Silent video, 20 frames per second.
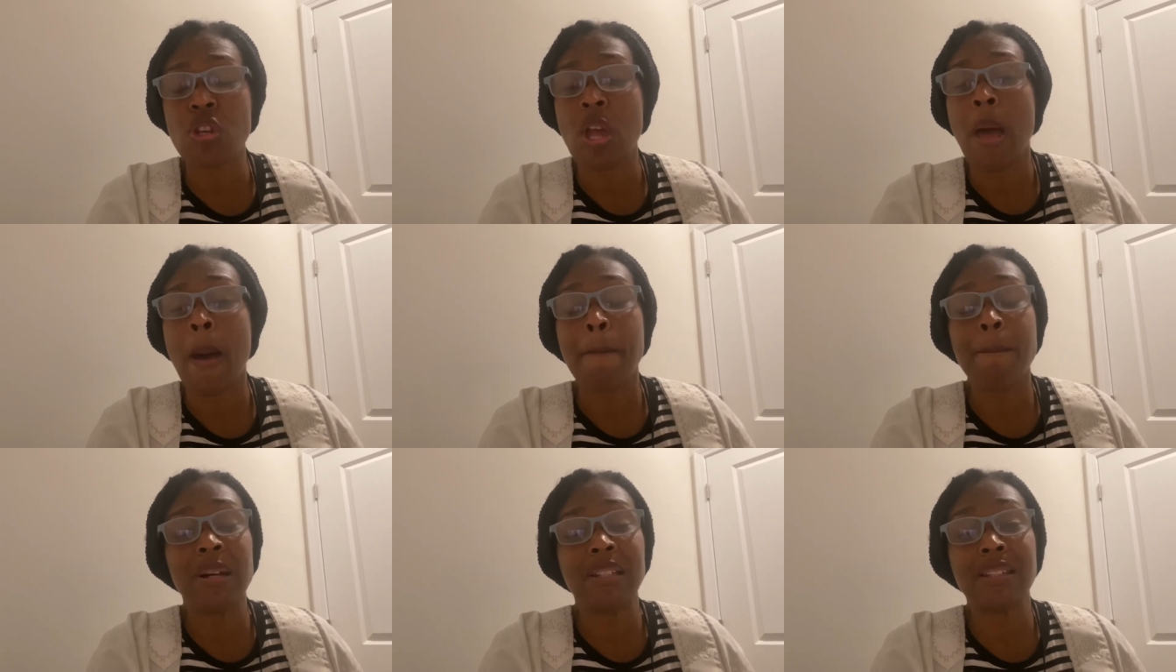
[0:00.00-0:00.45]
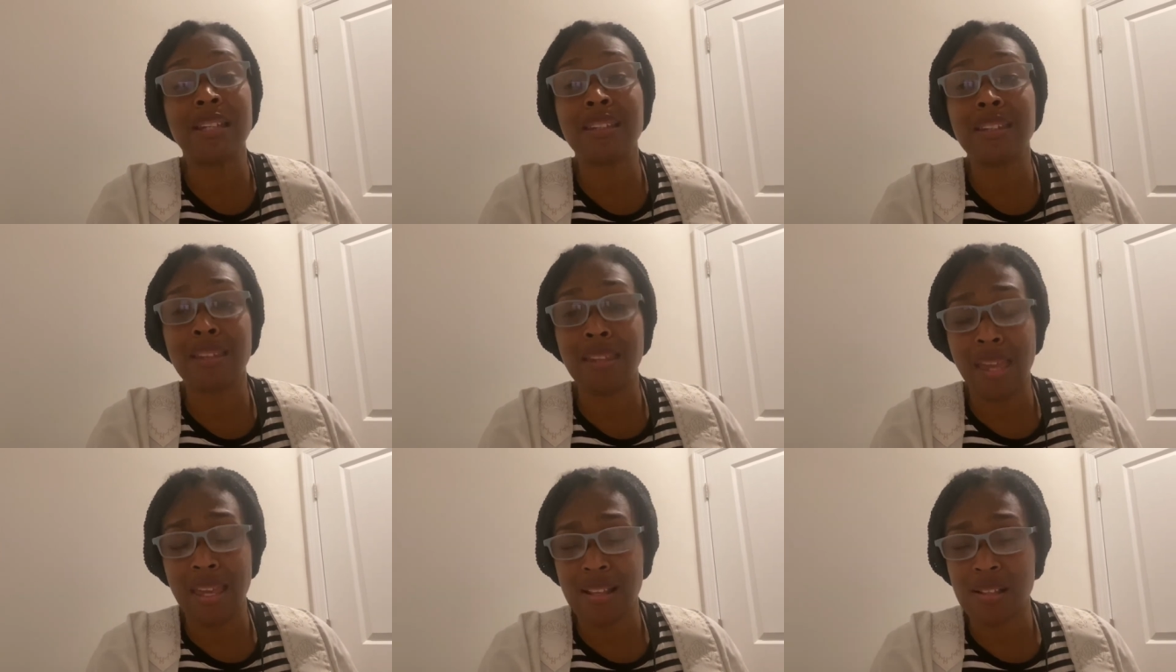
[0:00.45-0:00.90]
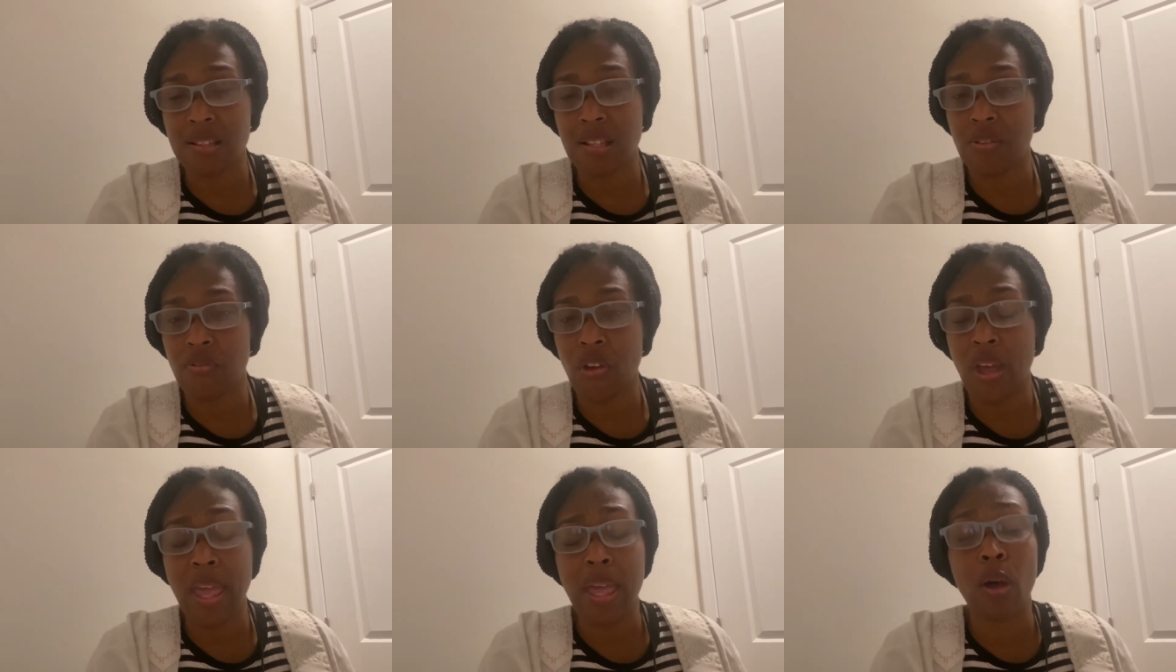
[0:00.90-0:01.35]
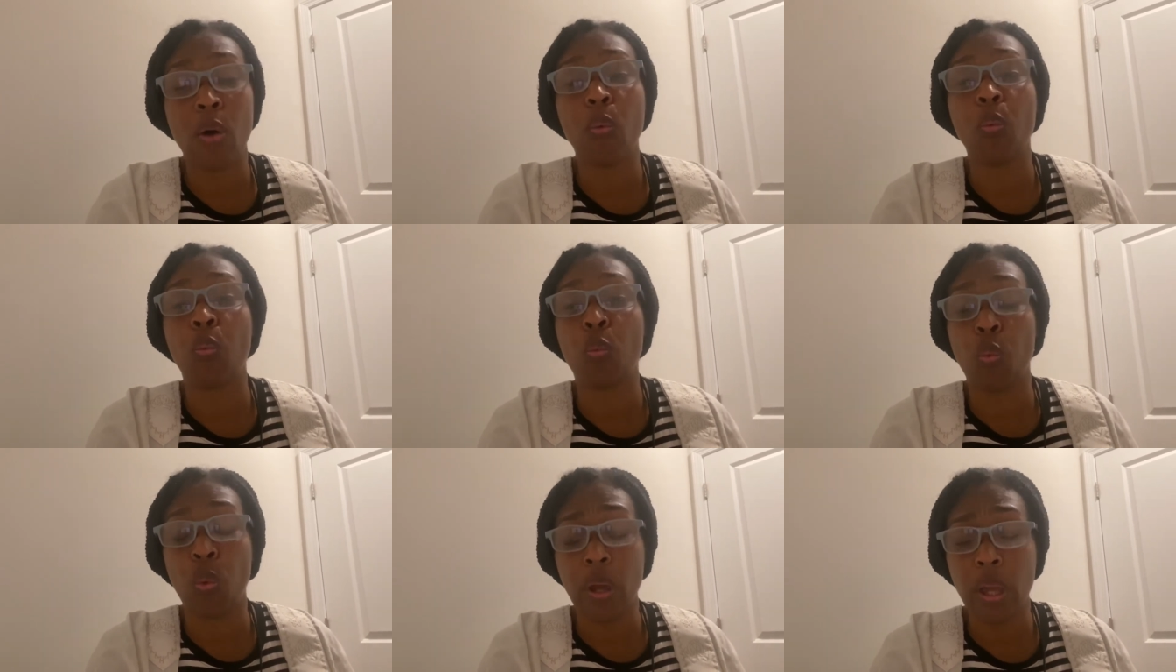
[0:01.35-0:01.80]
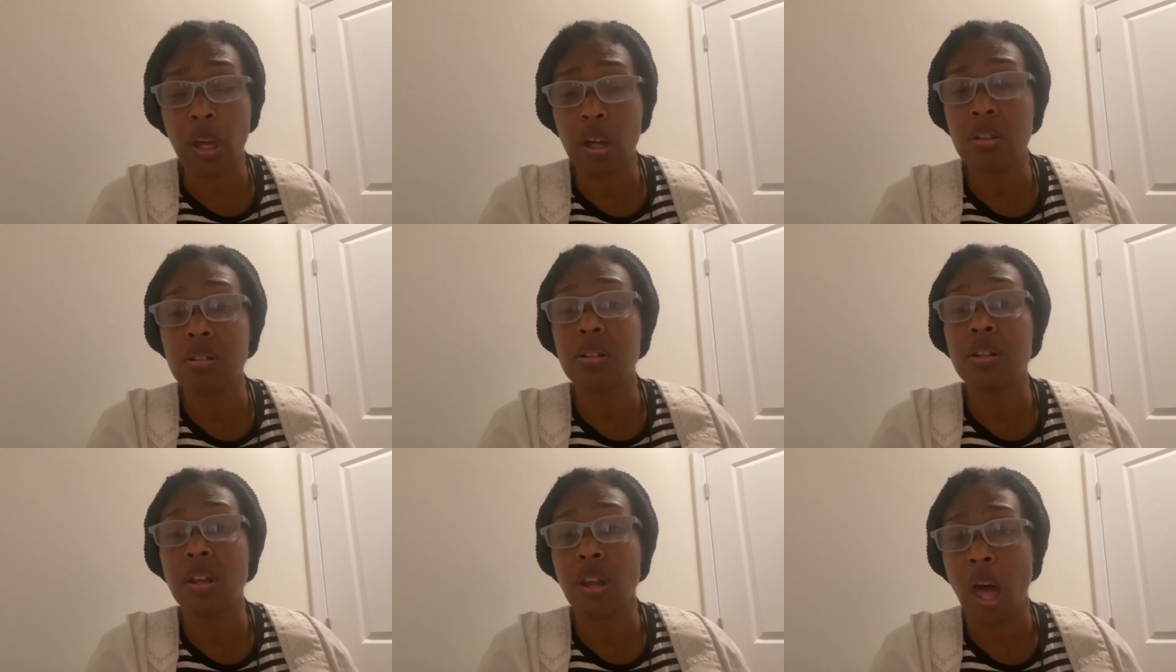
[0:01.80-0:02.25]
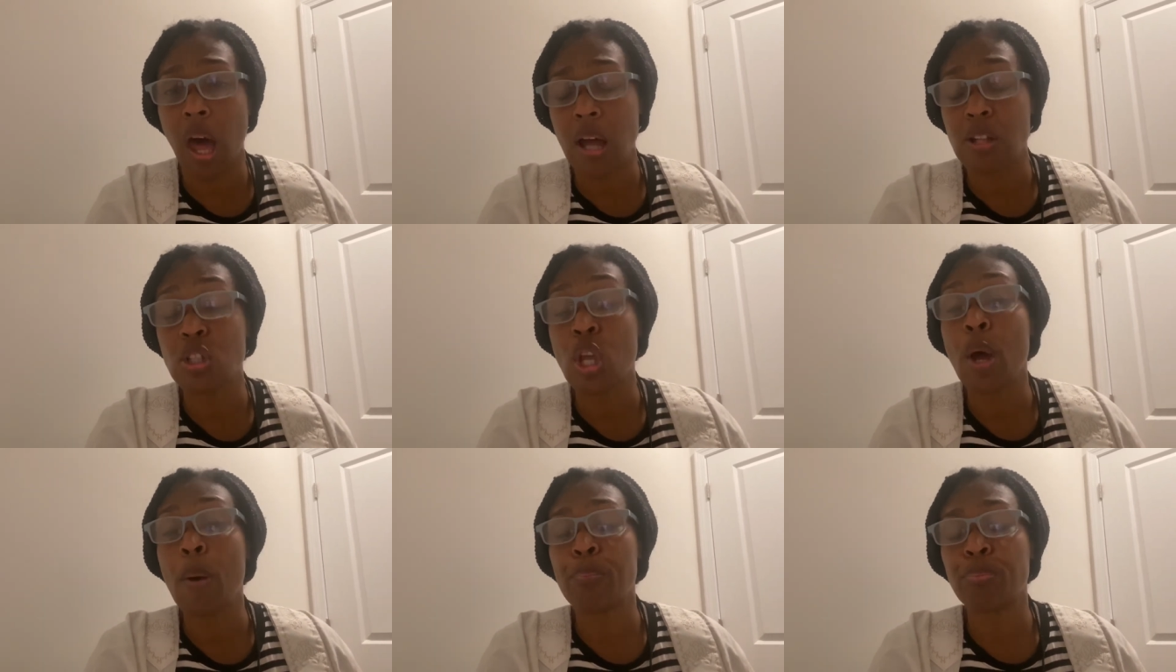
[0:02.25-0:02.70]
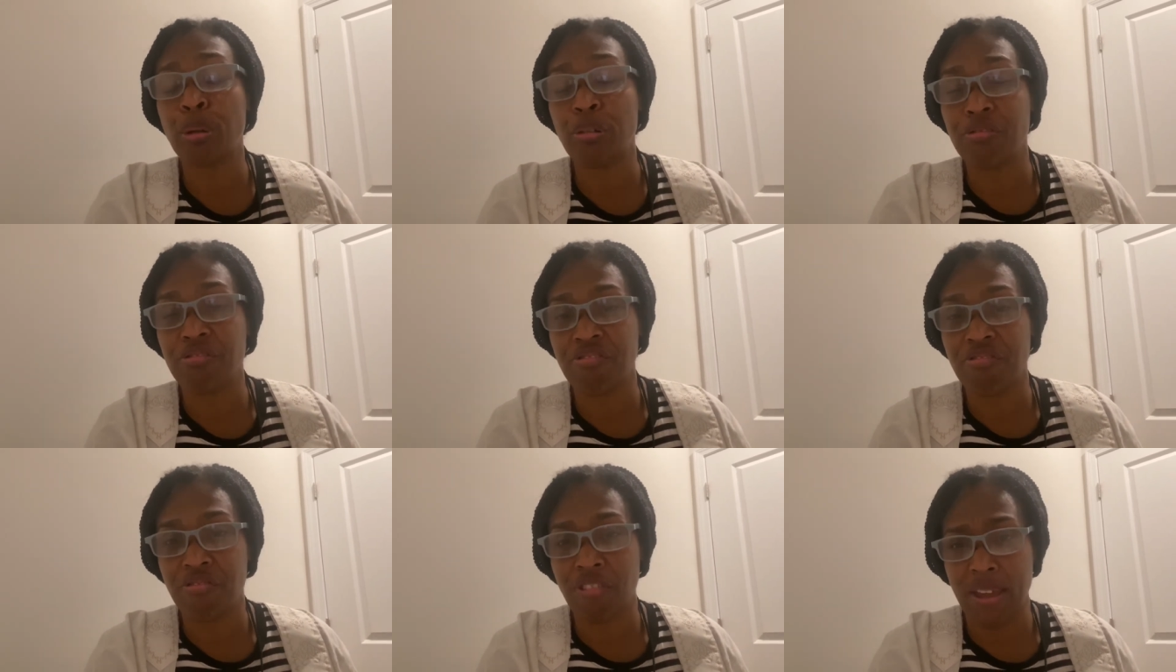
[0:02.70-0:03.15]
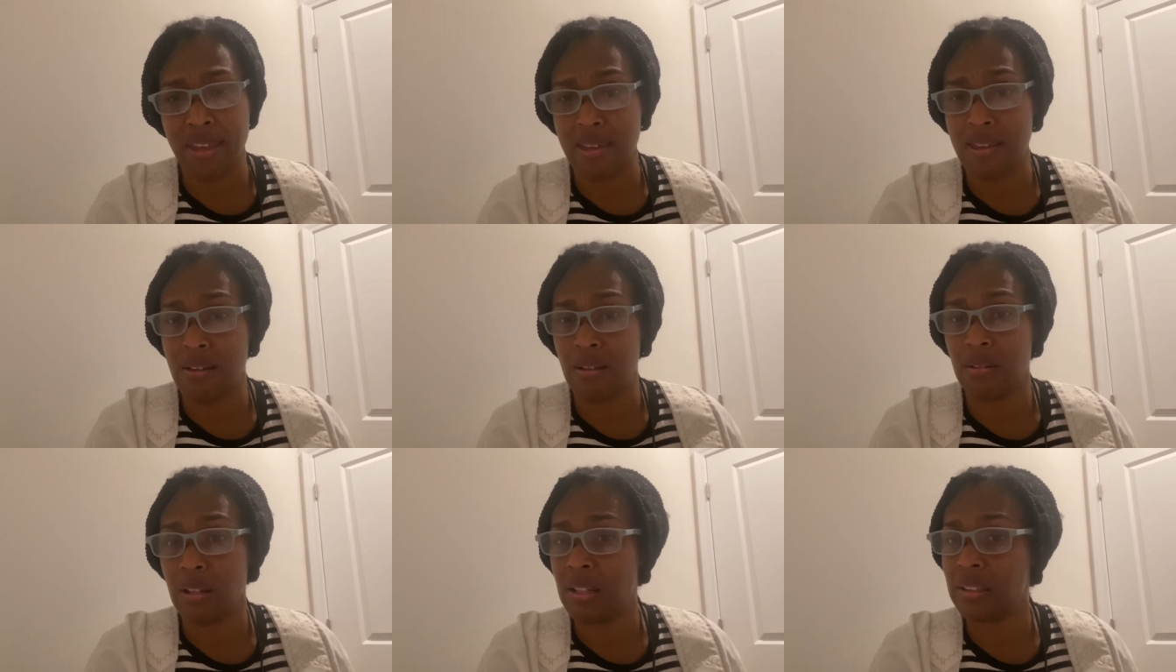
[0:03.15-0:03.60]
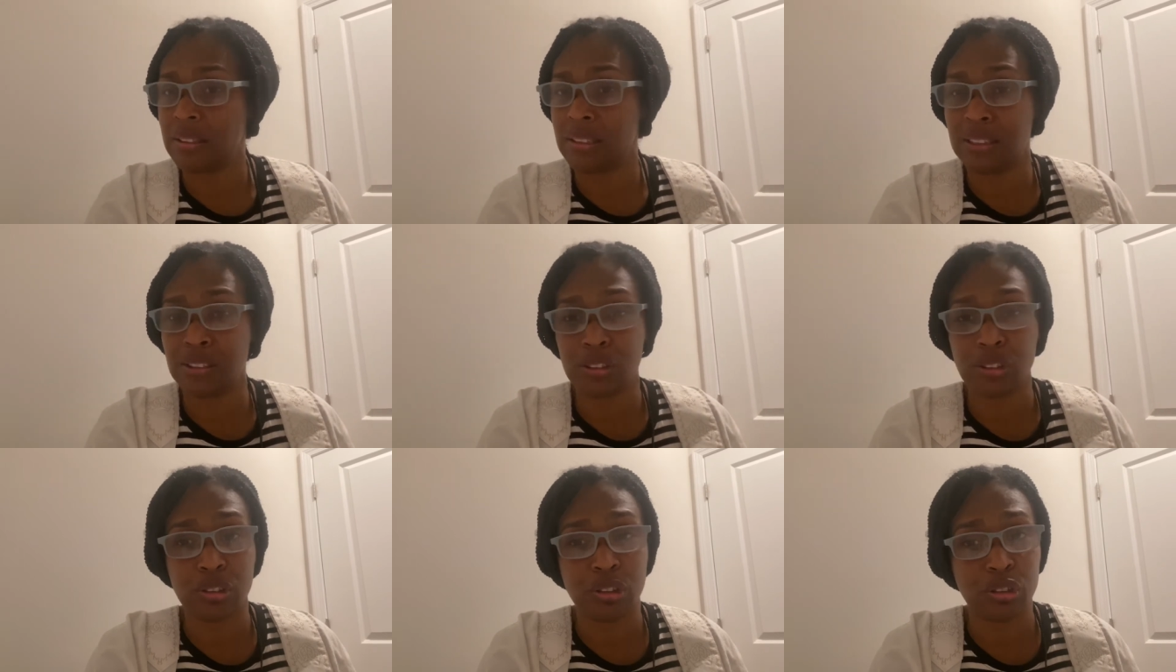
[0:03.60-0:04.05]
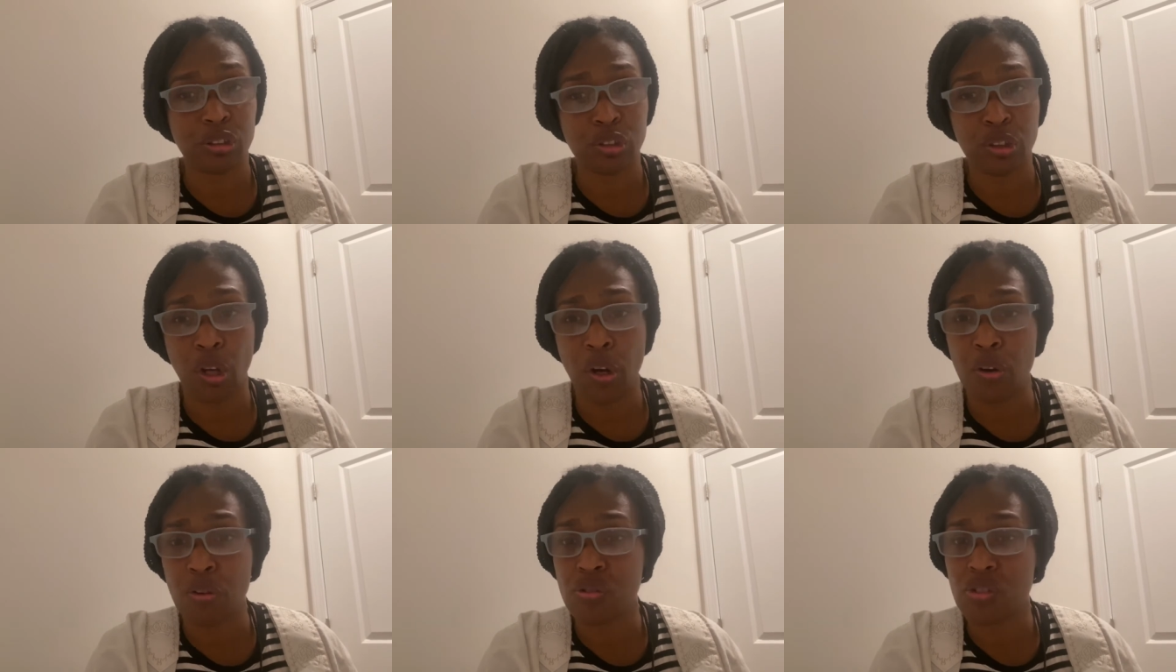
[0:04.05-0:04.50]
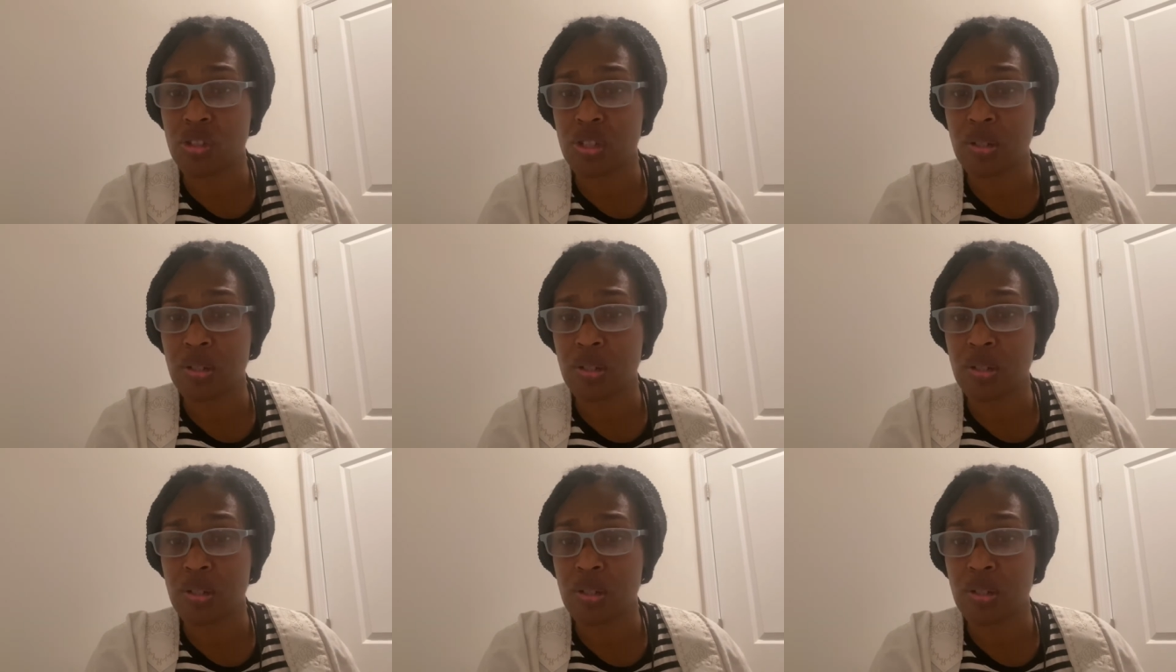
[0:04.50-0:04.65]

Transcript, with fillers: but the gates of hell will not prevail against the church.